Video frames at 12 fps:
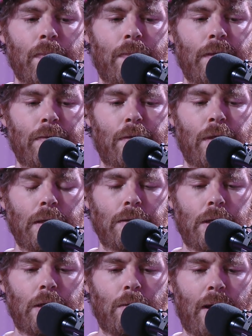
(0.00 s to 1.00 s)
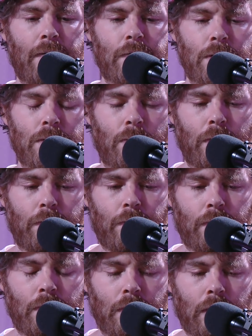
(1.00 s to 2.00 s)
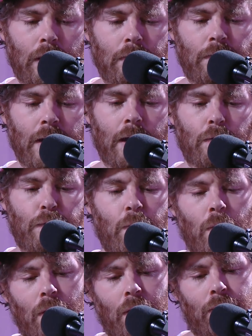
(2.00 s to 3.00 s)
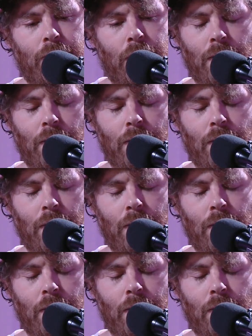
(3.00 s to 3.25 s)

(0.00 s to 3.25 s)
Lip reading: the things that you have to sort of invent for,